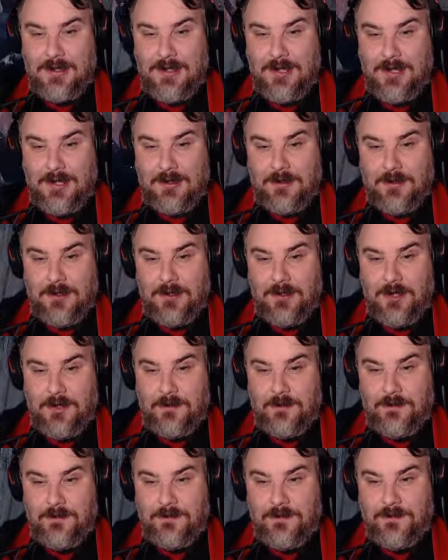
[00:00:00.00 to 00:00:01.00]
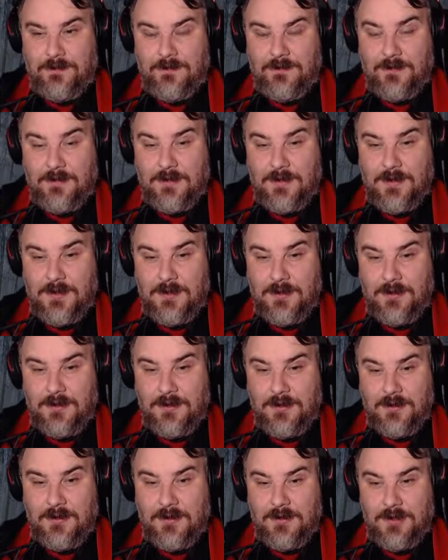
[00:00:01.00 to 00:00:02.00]
Hello, doggo.
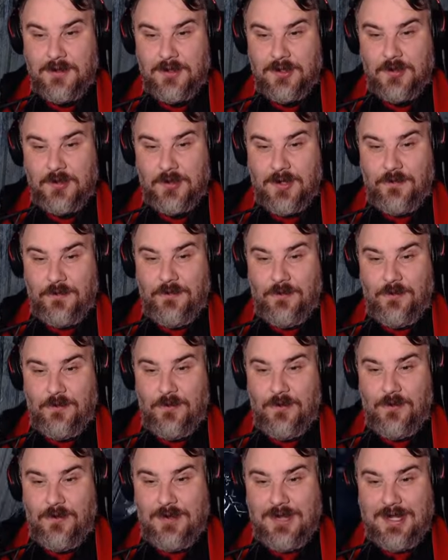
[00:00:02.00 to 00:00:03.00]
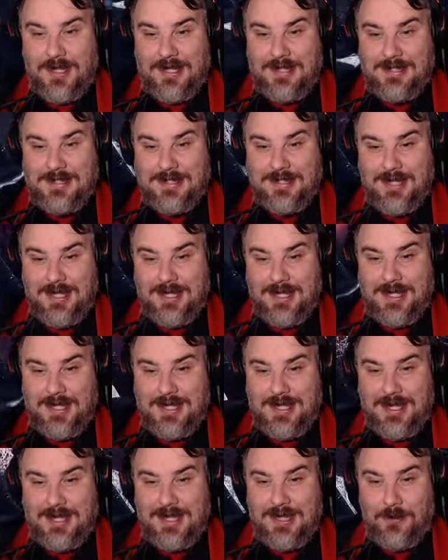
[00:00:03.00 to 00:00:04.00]
Do you want to go for walkies? Okay,
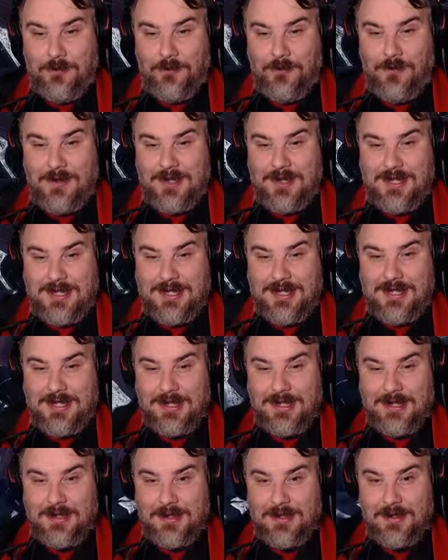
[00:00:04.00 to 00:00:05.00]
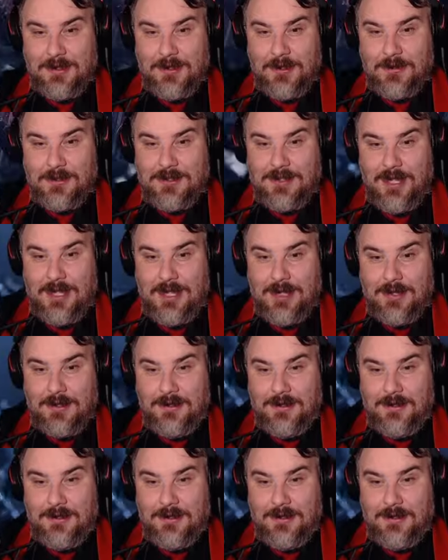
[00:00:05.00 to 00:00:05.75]
go walkies. Who's there?